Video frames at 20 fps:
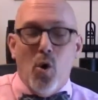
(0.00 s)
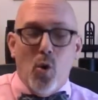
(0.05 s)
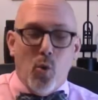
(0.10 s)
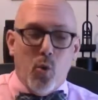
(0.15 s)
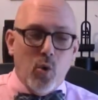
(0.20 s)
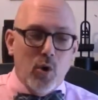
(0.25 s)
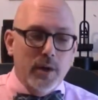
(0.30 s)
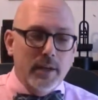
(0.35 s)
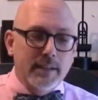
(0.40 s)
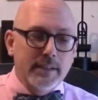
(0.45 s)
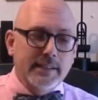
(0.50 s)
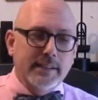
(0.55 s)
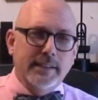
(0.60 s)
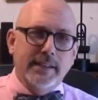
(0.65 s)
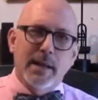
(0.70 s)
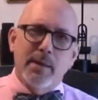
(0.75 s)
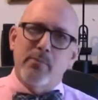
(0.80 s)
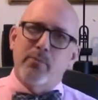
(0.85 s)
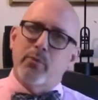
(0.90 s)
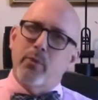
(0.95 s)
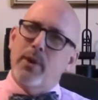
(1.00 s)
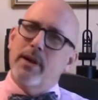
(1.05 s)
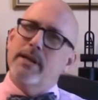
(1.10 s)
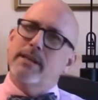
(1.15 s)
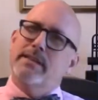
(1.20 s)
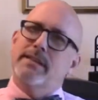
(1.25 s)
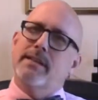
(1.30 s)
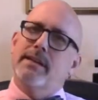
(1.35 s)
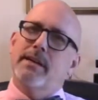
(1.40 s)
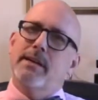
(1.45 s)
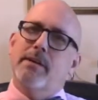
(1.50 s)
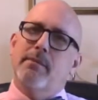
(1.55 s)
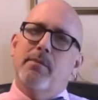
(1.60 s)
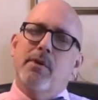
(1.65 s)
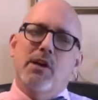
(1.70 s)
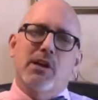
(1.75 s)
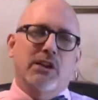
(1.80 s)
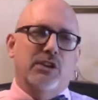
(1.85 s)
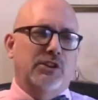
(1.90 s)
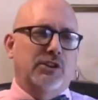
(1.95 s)
What is it that brings them
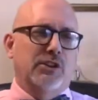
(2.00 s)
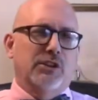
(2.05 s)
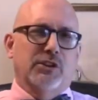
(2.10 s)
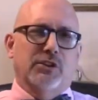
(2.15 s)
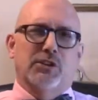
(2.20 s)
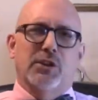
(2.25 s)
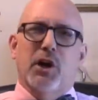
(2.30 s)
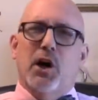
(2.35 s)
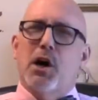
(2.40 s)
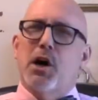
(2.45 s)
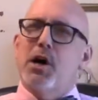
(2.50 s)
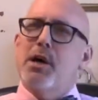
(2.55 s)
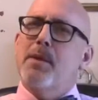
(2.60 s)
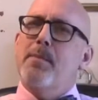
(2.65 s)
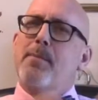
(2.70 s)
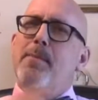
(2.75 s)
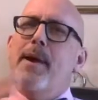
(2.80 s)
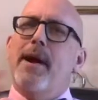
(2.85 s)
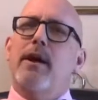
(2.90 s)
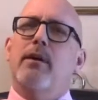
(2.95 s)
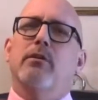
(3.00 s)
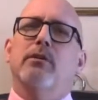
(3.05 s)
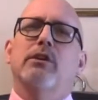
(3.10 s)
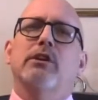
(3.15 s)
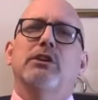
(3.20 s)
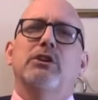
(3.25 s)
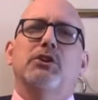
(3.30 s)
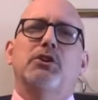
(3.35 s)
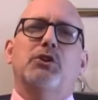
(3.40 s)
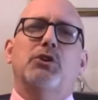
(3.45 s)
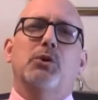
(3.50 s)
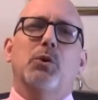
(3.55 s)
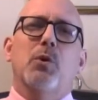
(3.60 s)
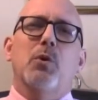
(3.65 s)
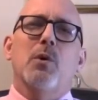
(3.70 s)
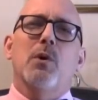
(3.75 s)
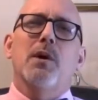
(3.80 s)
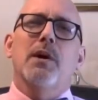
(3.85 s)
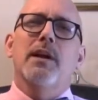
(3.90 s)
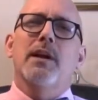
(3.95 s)
just unbounding
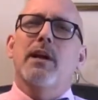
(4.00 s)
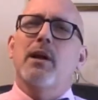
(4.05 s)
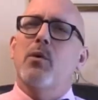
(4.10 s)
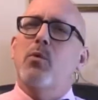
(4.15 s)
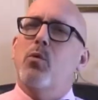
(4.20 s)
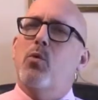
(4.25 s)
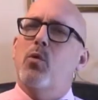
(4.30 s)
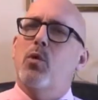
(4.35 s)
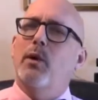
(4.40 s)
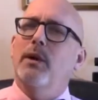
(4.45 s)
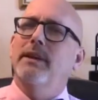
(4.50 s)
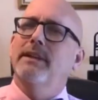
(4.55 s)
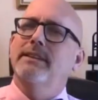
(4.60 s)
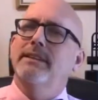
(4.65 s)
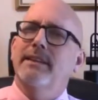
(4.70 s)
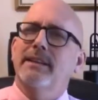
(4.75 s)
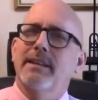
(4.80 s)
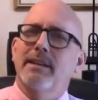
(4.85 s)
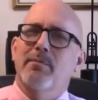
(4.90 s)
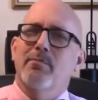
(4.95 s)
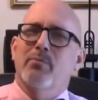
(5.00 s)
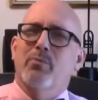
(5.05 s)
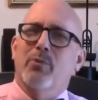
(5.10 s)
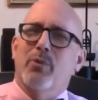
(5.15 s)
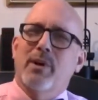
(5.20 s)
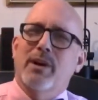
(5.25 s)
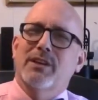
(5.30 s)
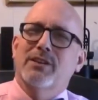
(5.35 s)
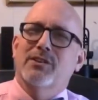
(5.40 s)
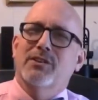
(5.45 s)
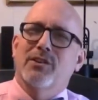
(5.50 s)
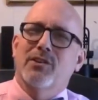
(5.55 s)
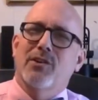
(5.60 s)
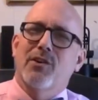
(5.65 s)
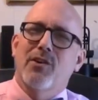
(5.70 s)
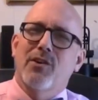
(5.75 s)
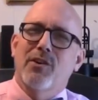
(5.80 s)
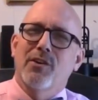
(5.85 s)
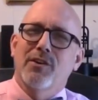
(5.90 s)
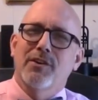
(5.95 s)
joy, and what is it that breaks their
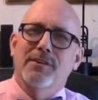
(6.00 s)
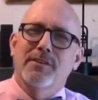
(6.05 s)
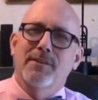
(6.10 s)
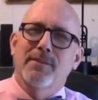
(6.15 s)
heart?